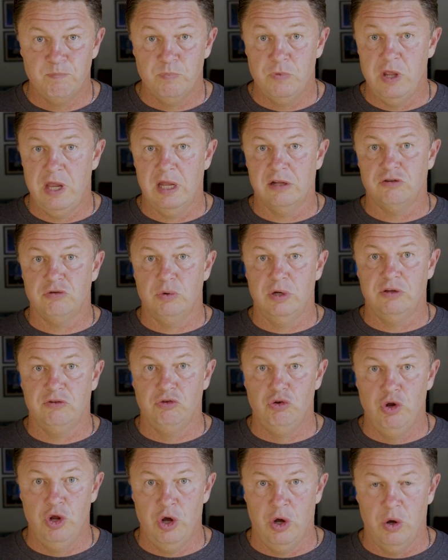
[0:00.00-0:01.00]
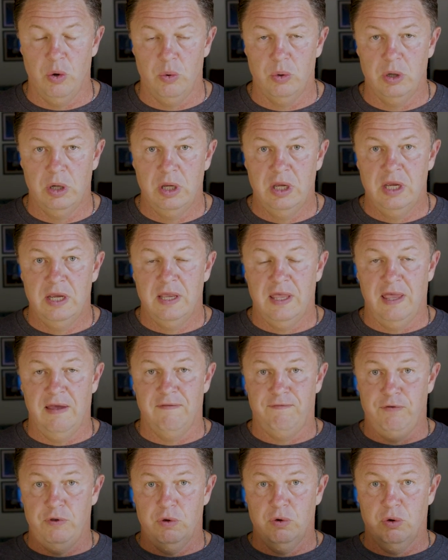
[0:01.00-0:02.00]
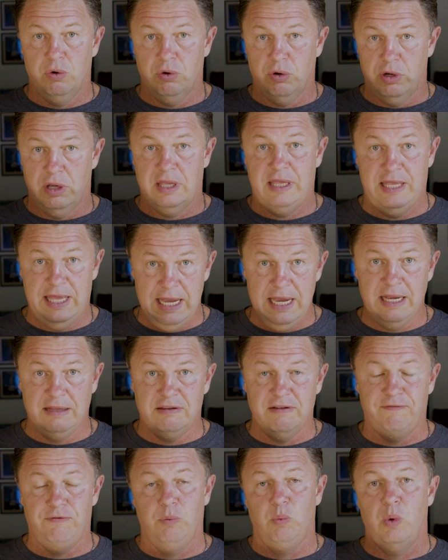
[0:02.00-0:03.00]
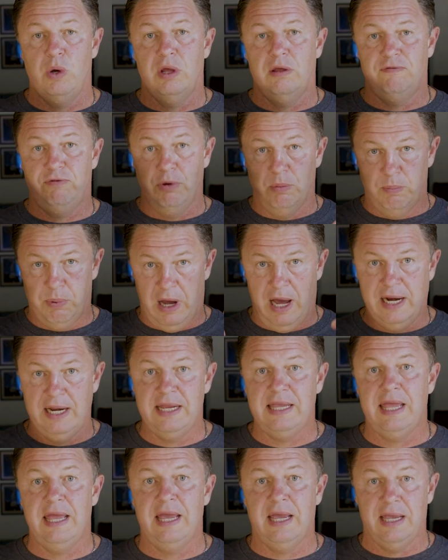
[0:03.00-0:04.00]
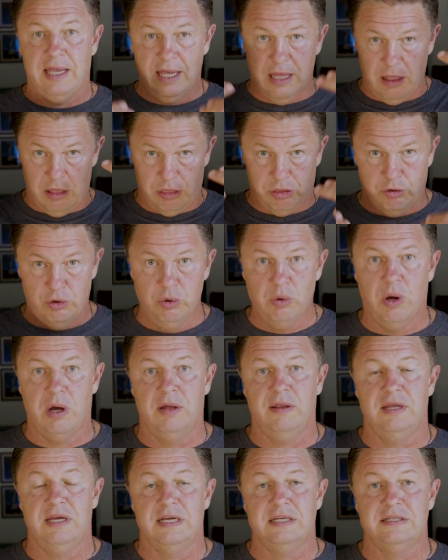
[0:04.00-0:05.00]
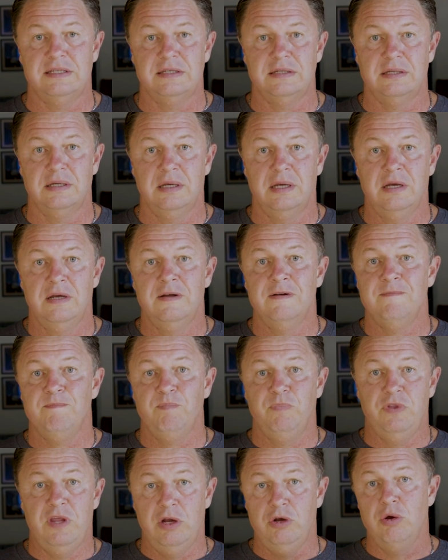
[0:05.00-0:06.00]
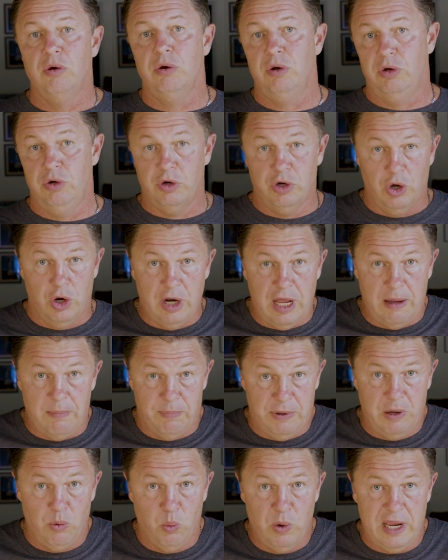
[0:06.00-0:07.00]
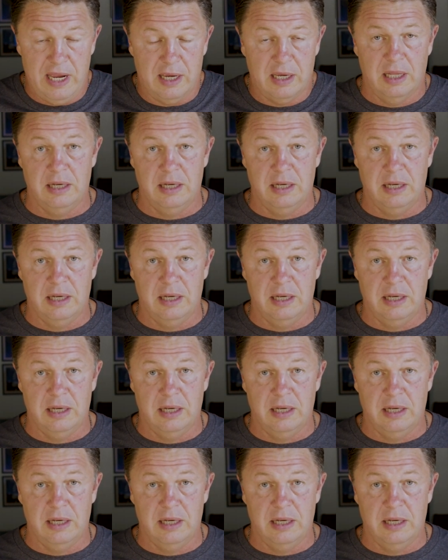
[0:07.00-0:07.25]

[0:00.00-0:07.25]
The answer is no. If you're kinked, if you will, if your body can't get through all this, then you're going to be weak.